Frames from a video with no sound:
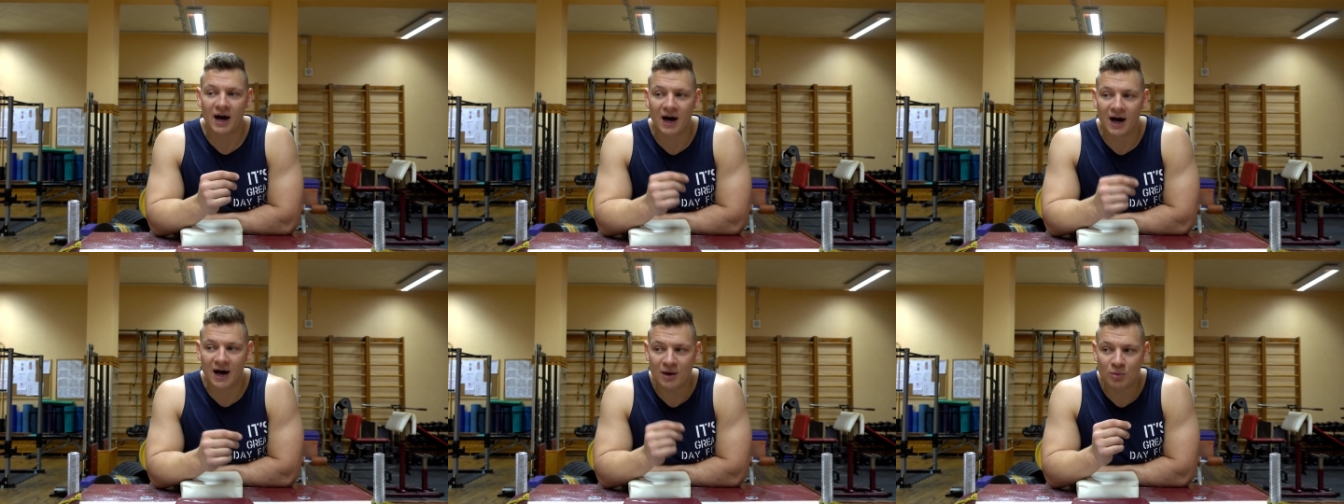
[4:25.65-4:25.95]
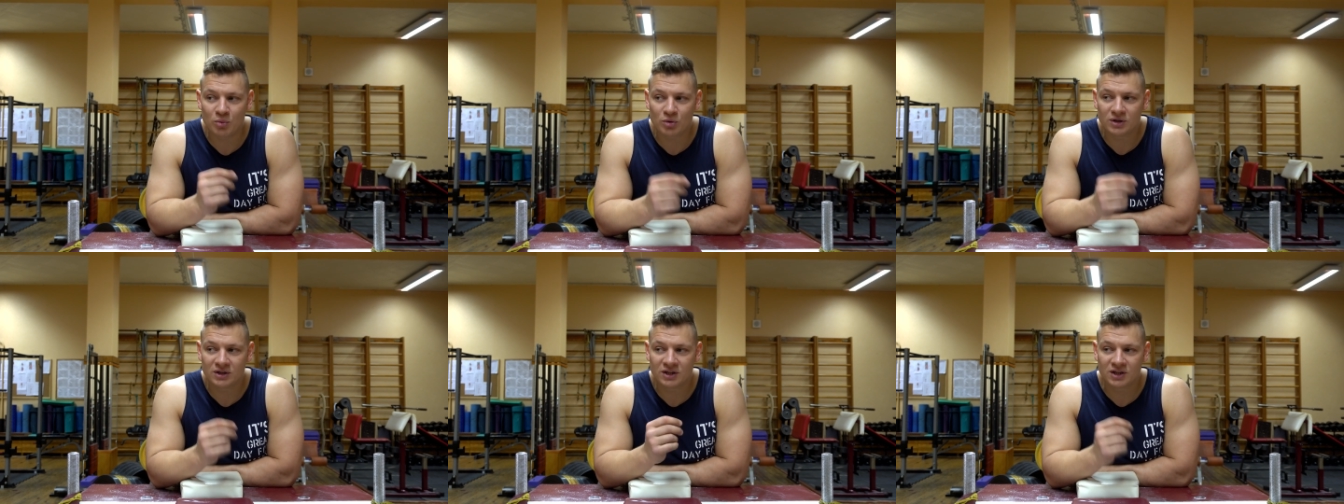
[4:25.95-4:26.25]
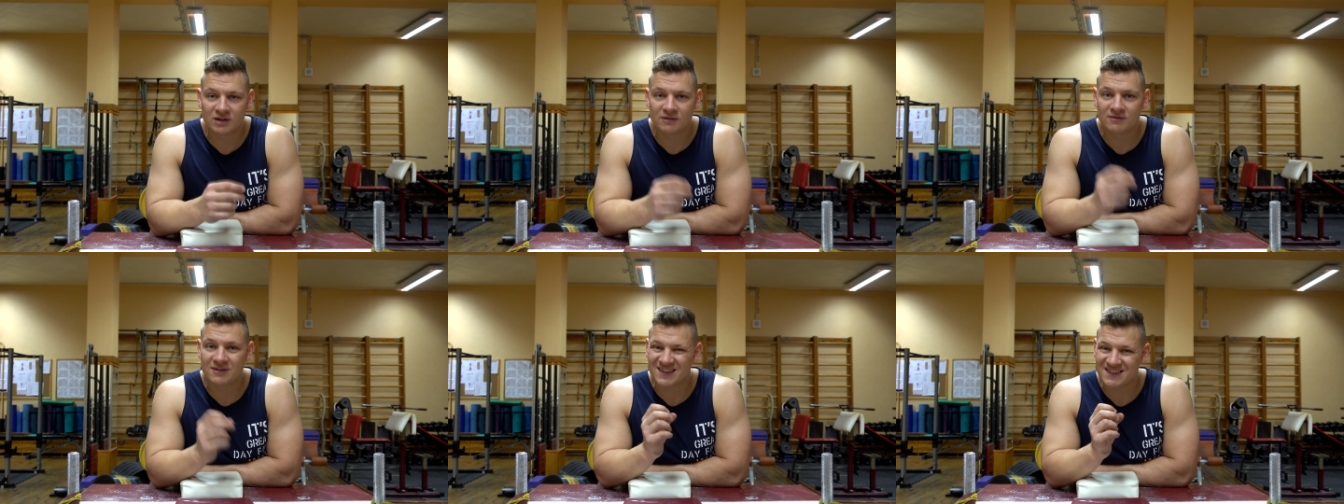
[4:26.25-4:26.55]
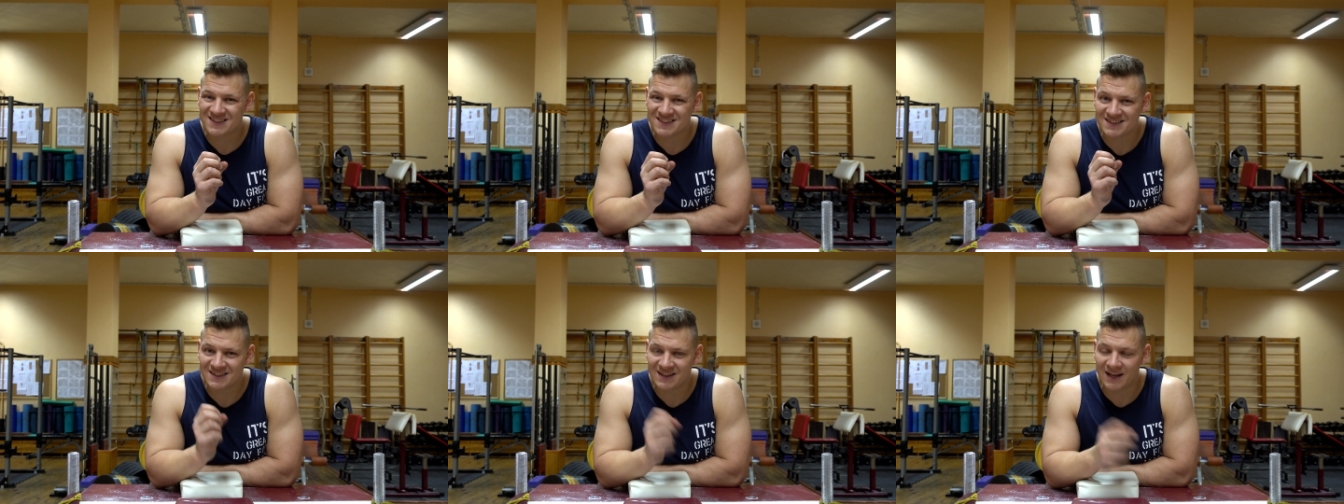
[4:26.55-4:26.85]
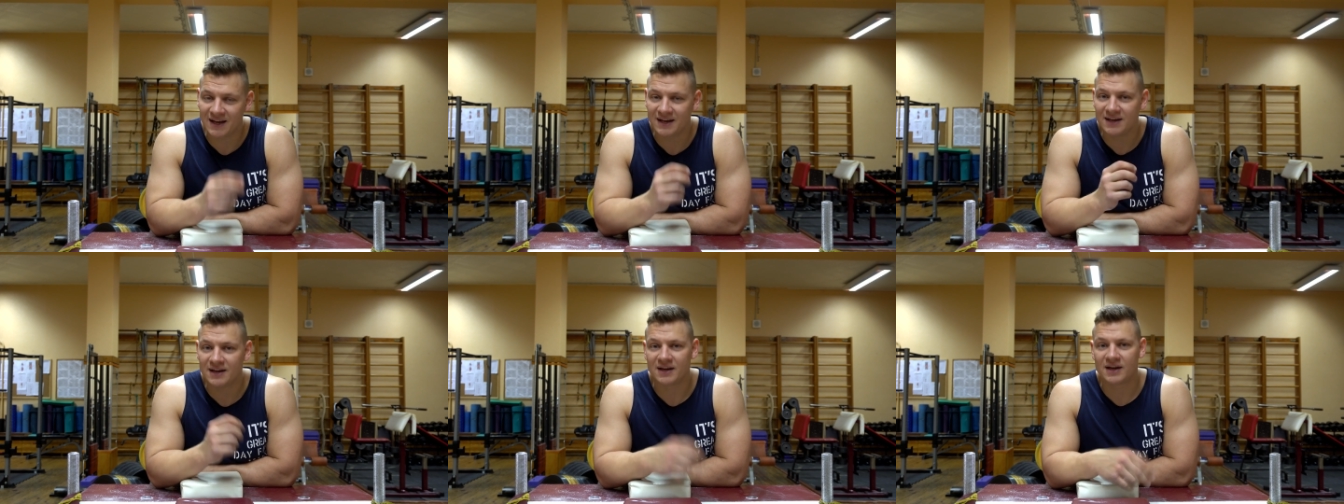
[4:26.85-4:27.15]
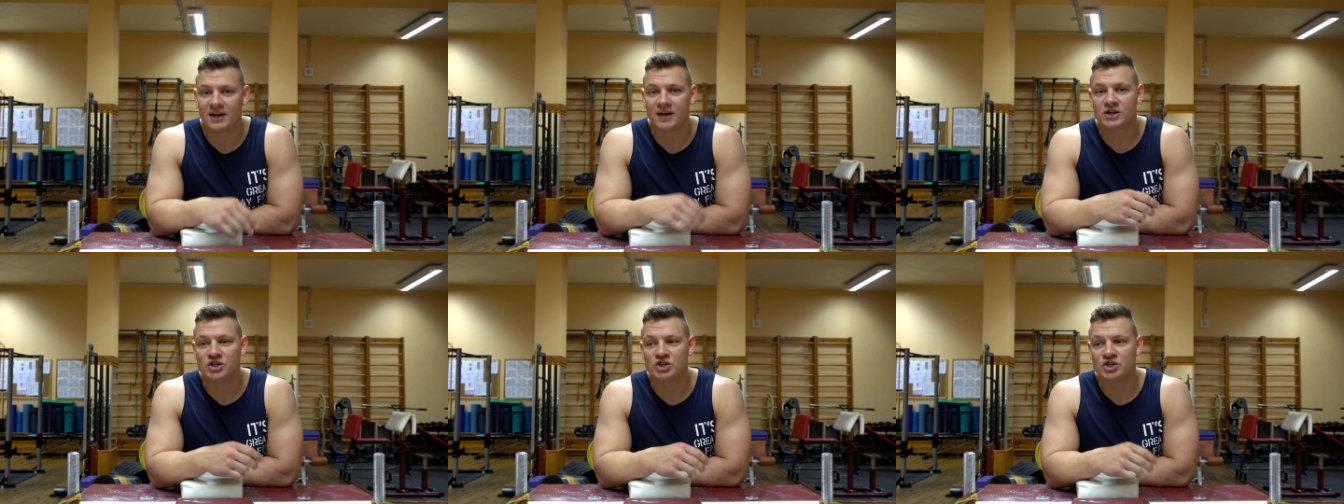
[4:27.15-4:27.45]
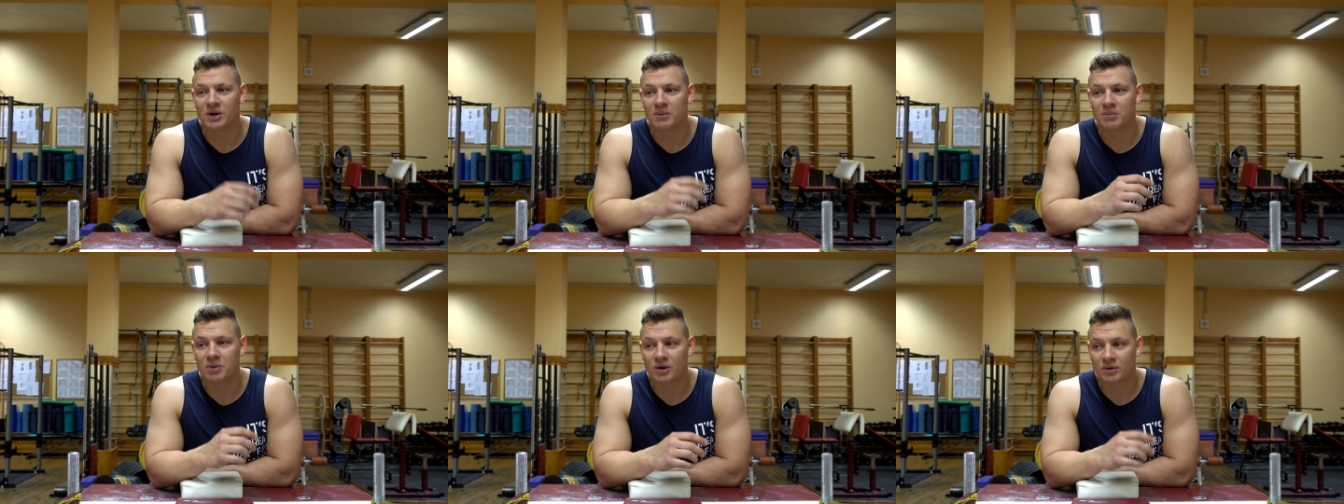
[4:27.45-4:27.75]
I will give a slight edge
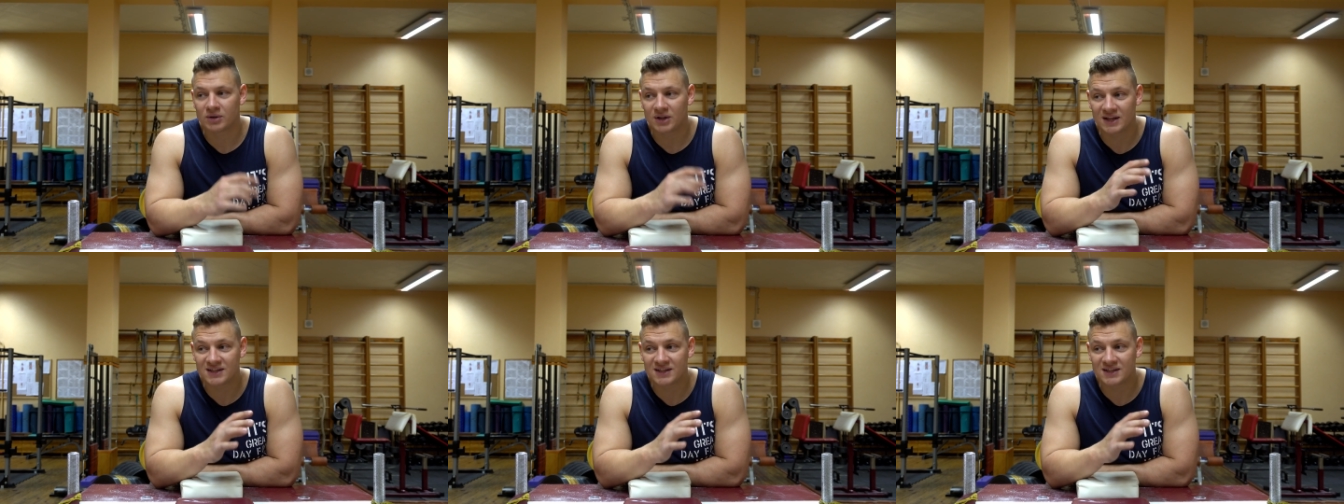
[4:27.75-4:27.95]
about,